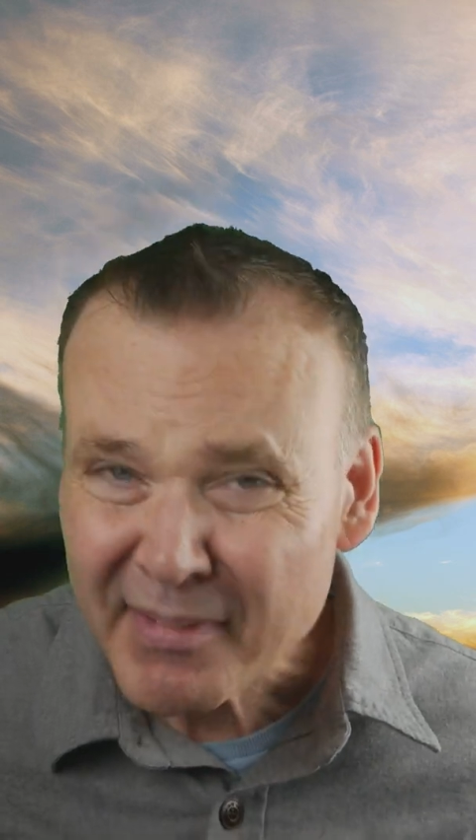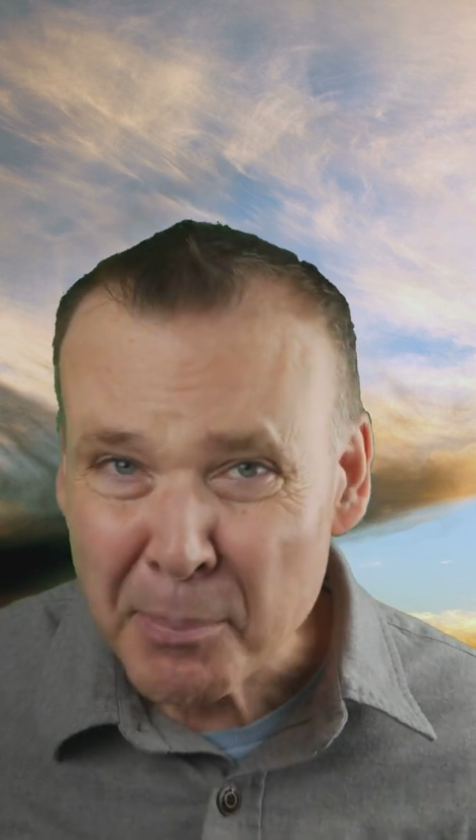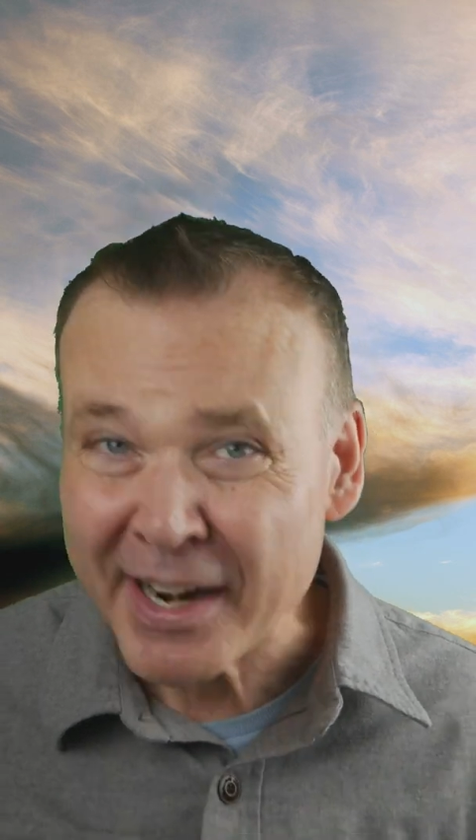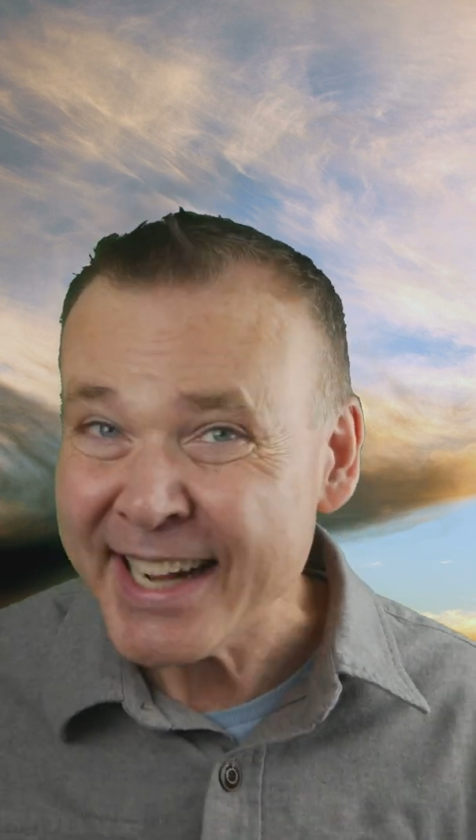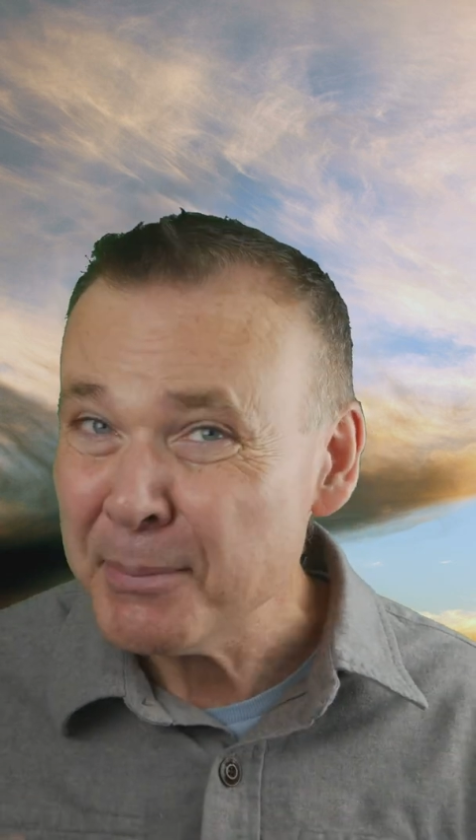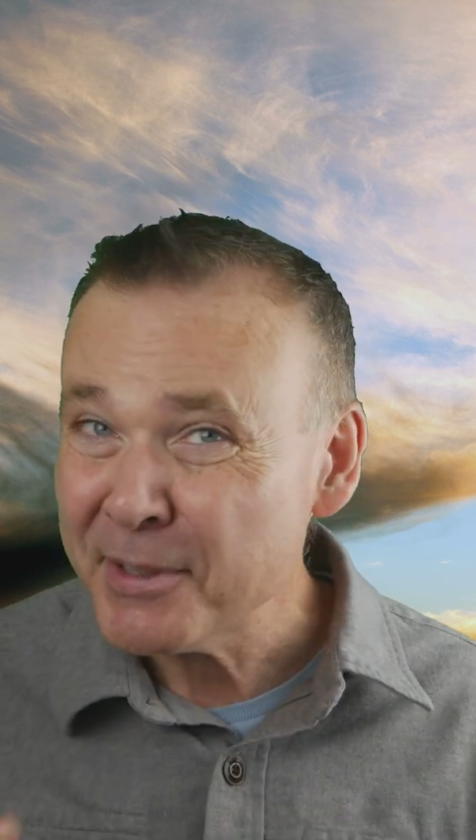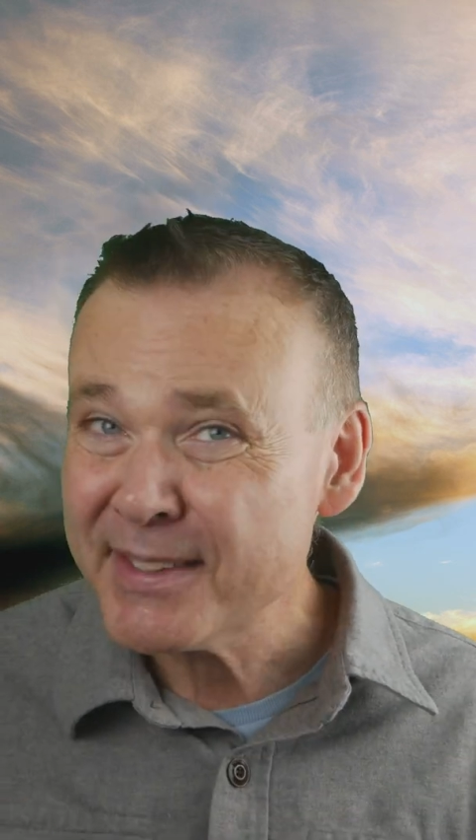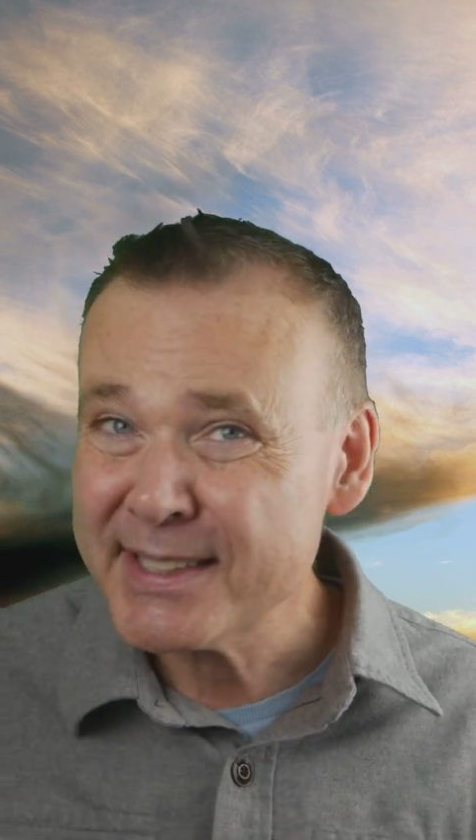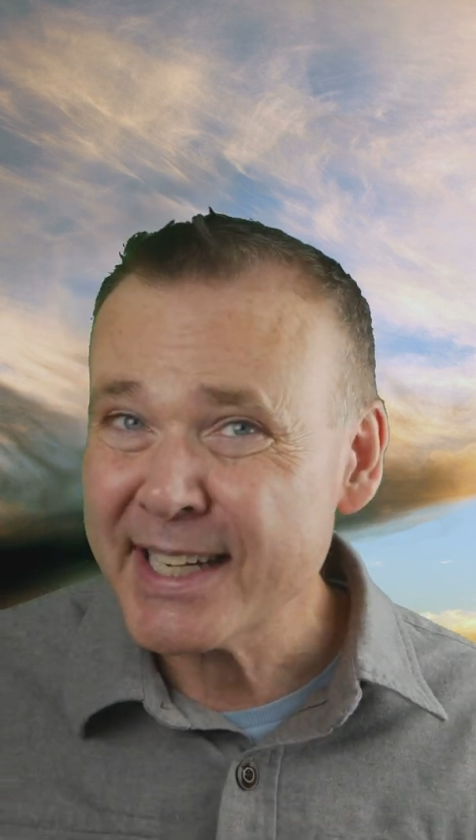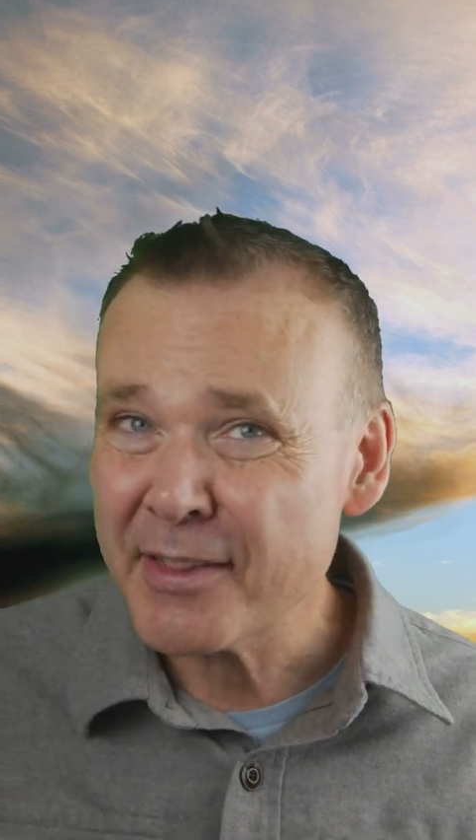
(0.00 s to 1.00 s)
But I had to put
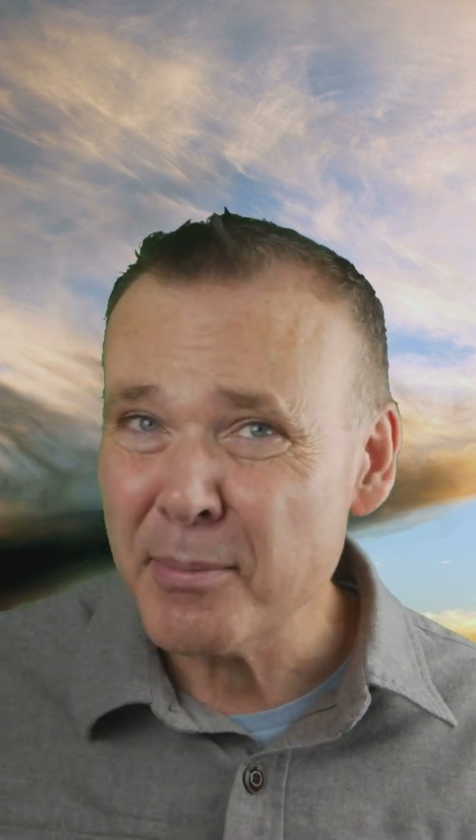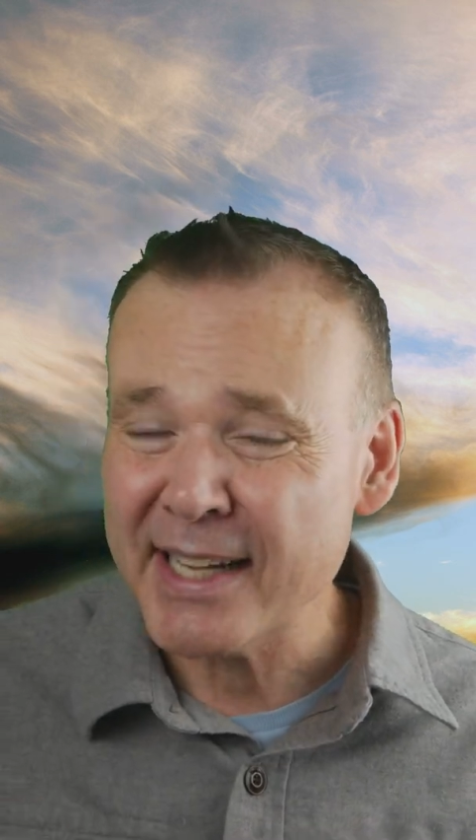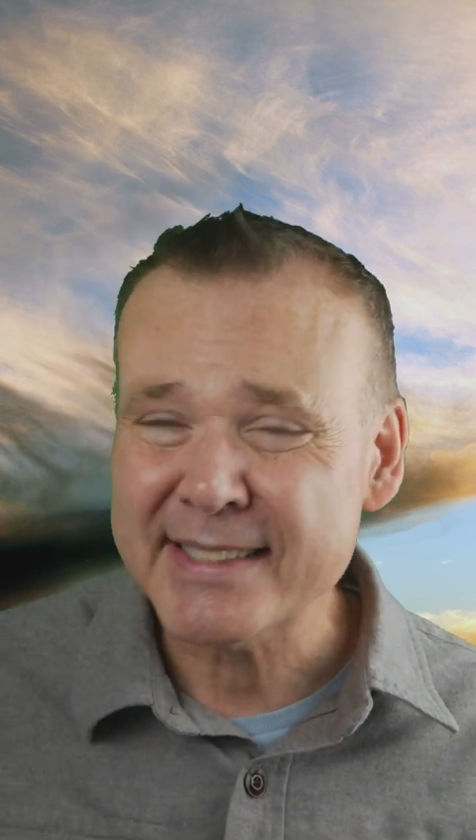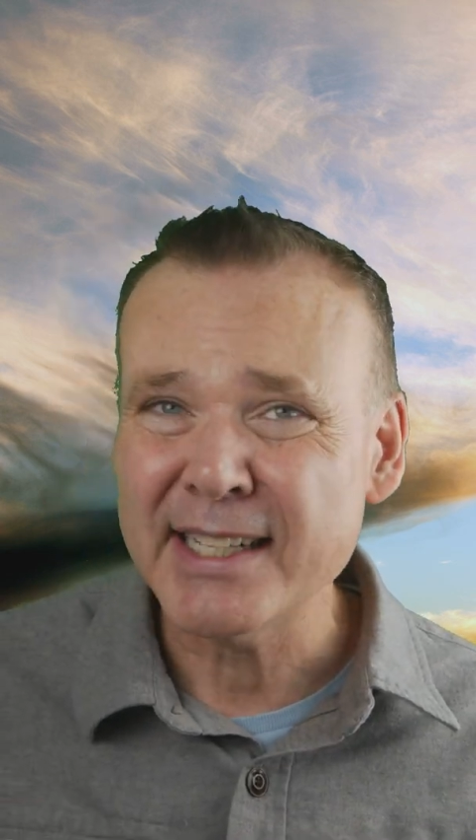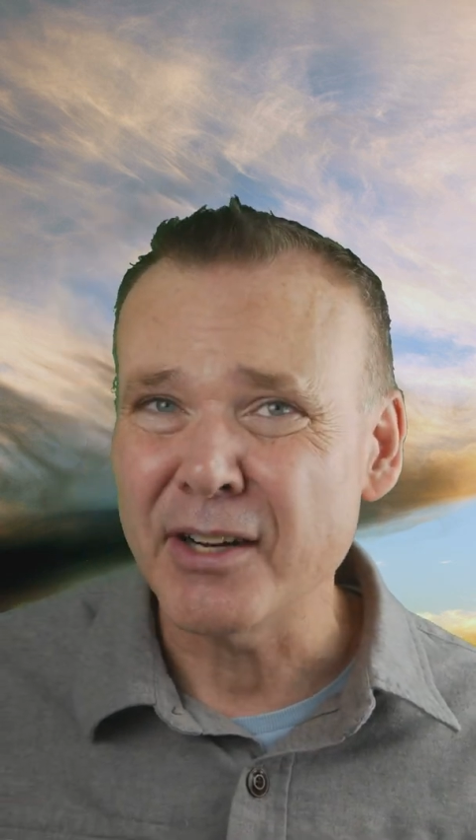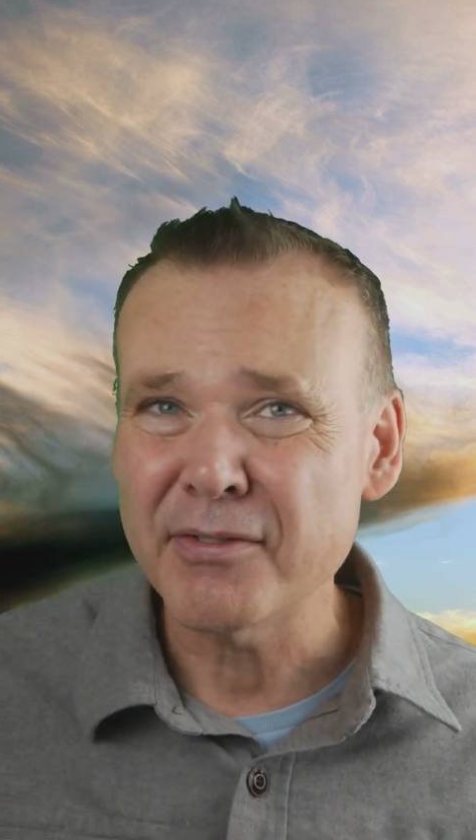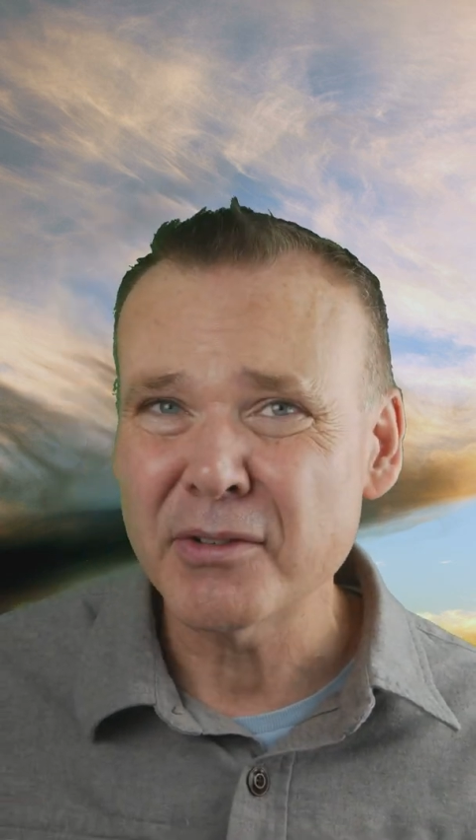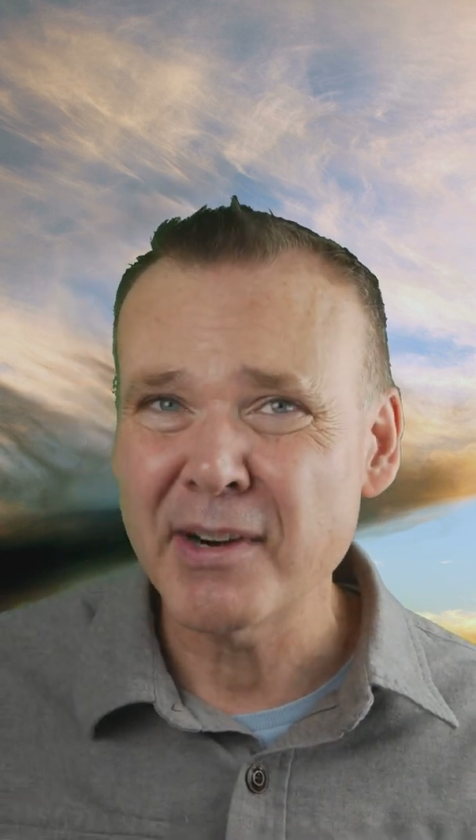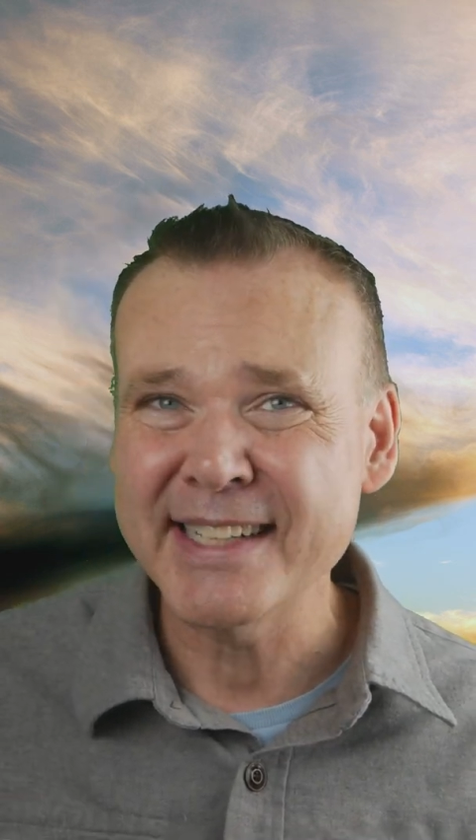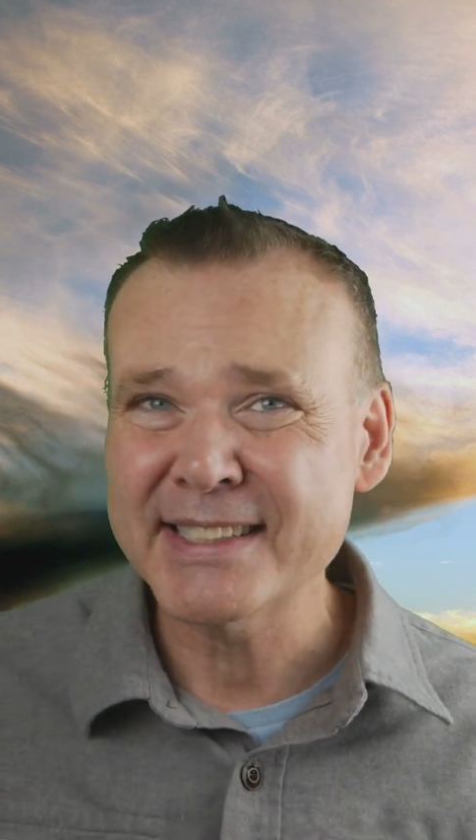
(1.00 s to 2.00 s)
this together myself, right?